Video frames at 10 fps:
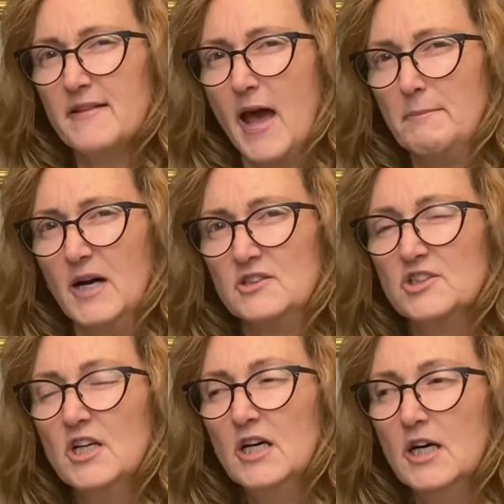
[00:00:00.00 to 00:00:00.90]
that much.
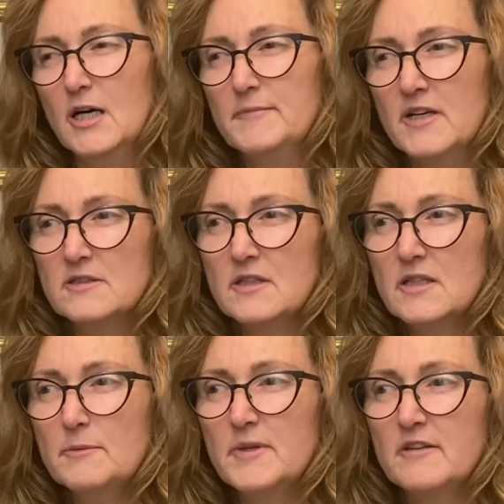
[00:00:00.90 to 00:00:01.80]
There's a
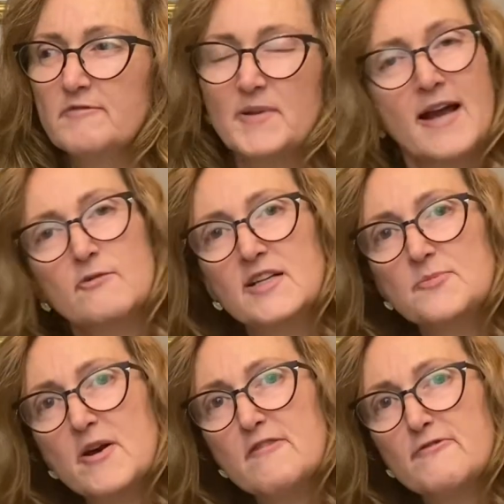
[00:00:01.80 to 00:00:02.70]
little bit of black
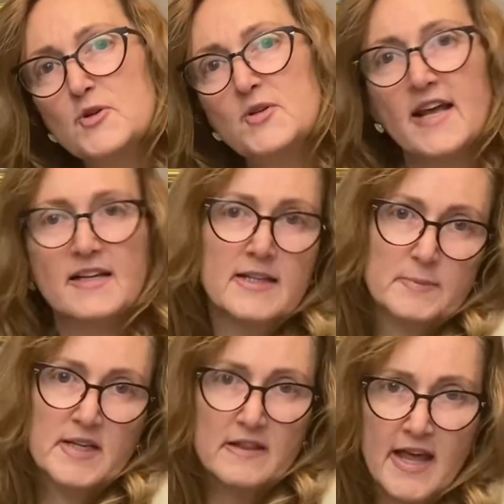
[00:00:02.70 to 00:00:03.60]
raspberry fruit and a little
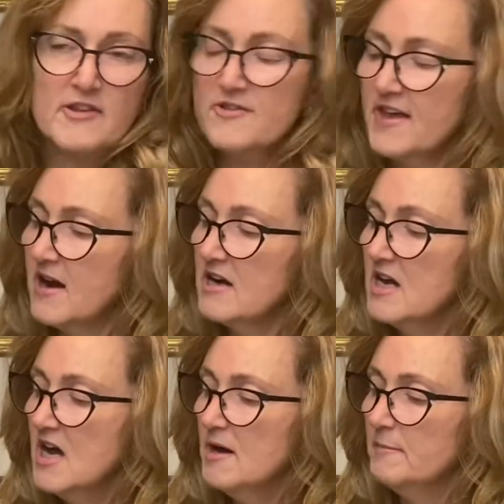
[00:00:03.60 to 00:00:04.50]
bit of leather there,
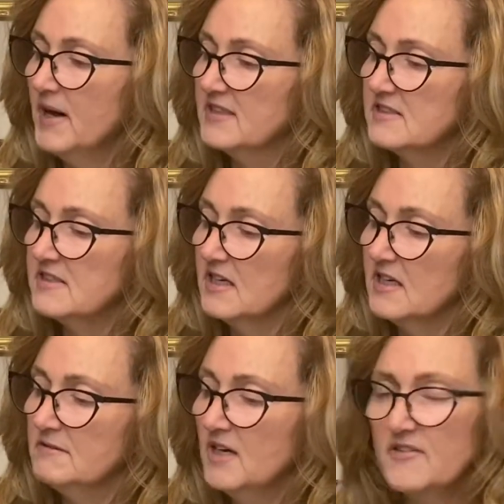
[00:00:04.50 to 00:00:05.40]
but
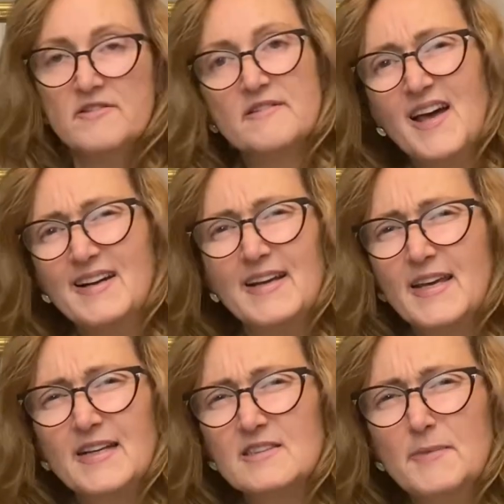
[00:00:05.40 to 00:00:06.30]
other than that, I
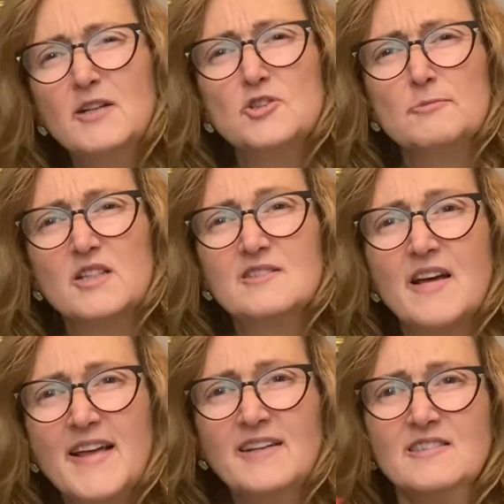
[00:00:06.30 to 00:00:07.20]
can't smell too much. Now,
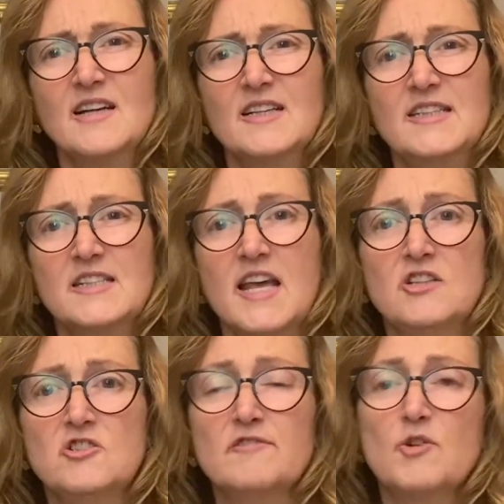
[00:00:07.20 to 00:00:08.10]
that's not an
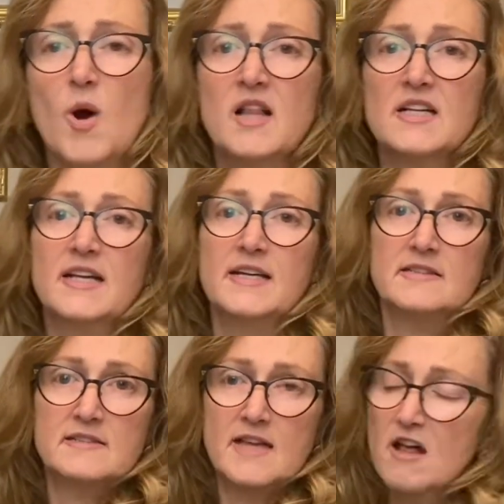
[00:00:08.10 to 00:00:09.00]
indication of quality in
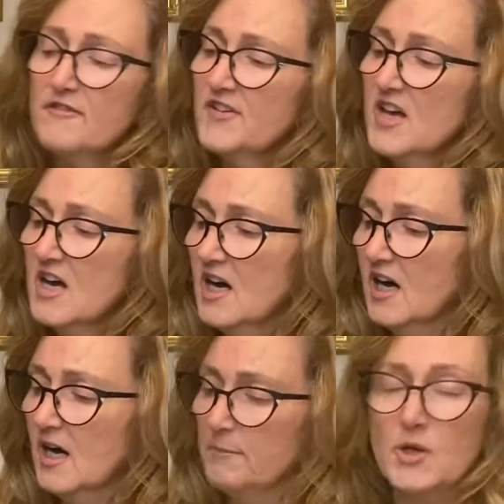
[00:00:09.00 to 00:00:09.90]
itself,
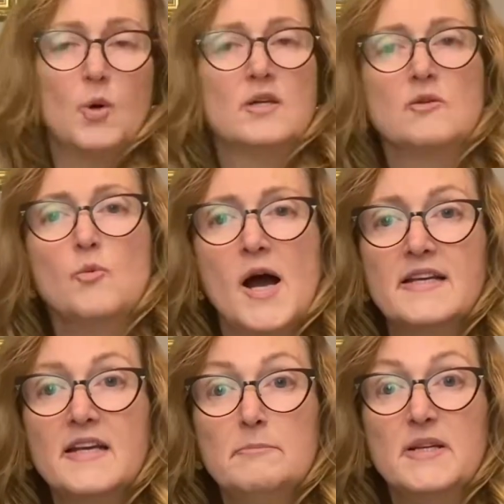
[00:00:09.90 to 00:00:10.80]
because a
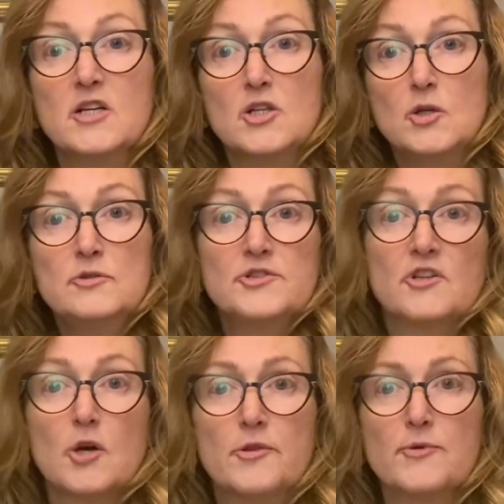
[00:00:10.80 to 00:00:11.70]
wine can be closed or
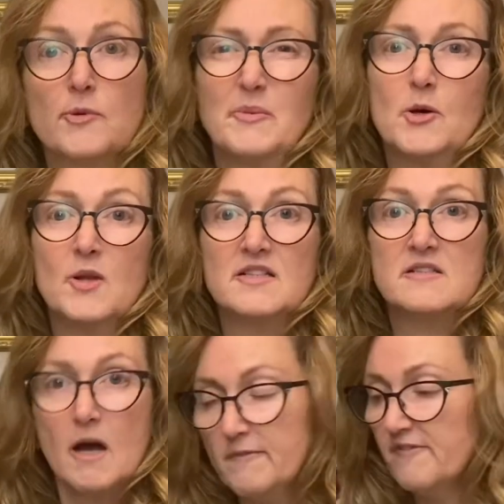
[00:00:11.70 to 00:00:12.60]
go through what we call a
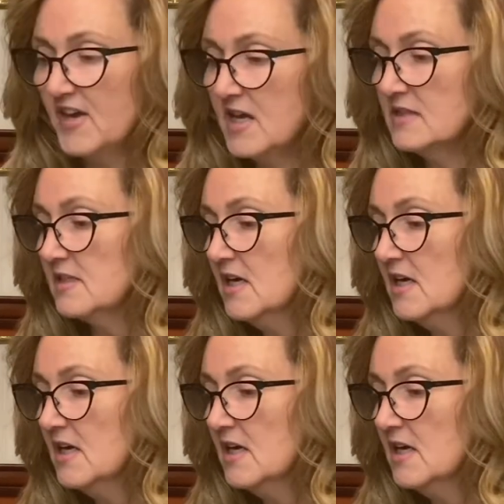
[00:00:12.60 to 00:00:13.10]
dumb phase,